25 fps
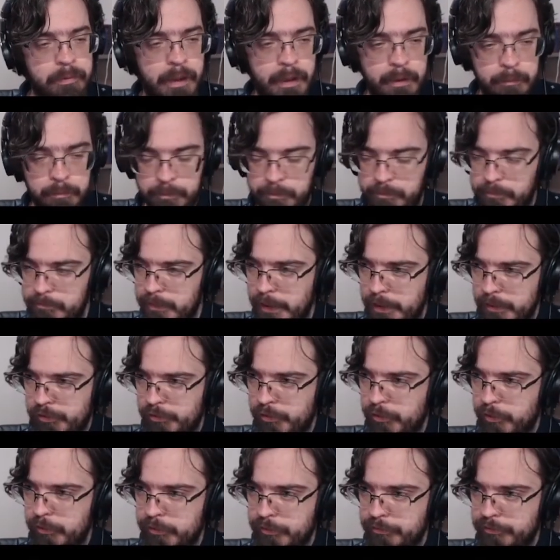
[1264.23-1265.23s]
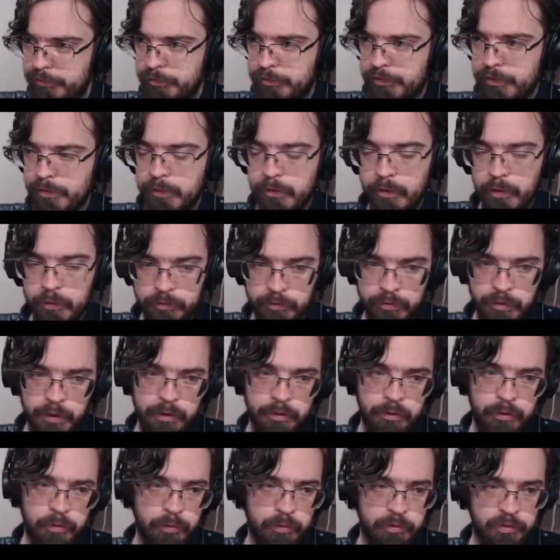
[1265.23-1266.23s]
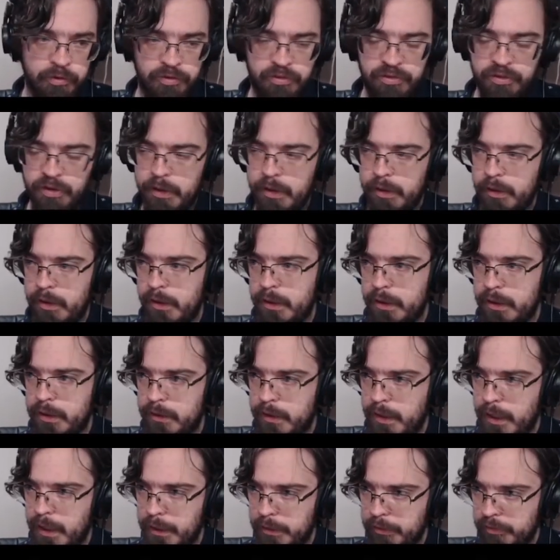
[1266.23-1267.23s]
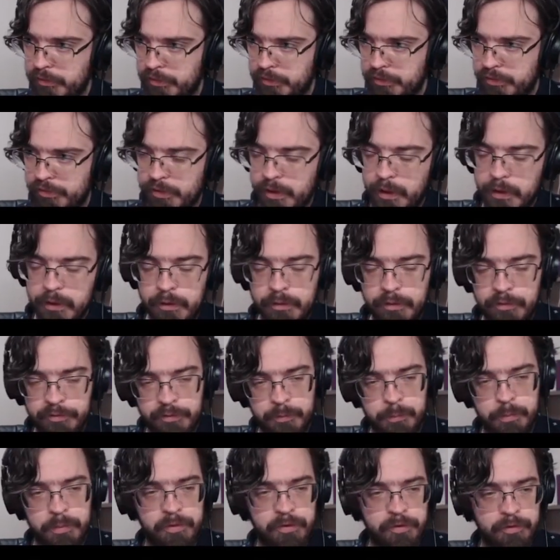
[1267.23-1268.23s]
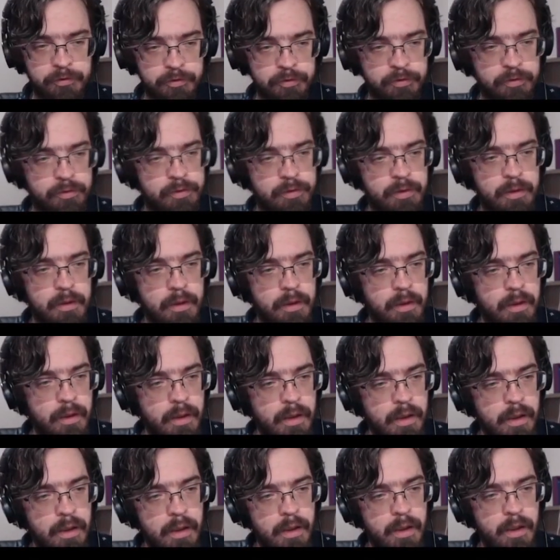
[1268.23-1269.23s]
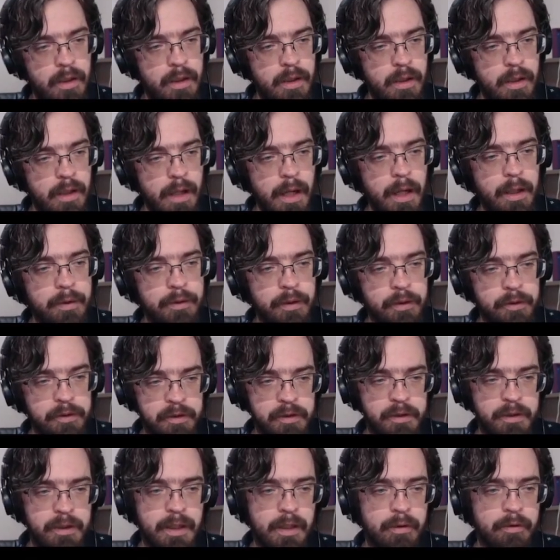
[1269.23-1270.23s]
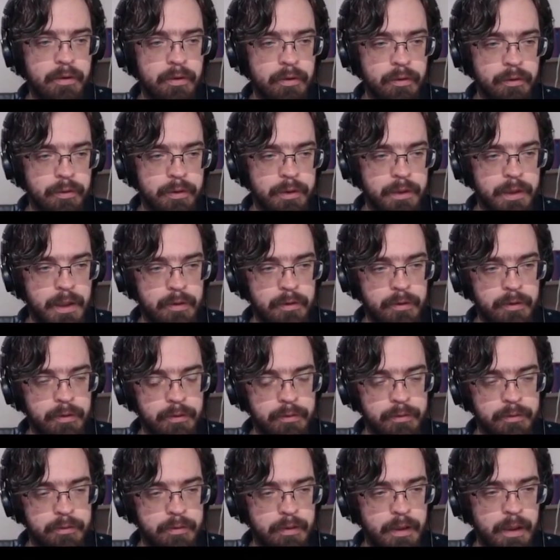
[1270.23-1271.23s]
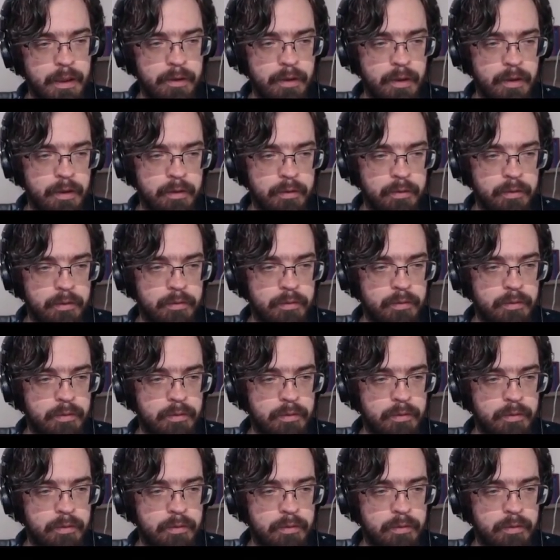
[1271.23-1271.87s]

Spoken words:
It makes no difference in the long run. You'll just see encounters in slightly different positions. And then you can carry on and carry on. And then,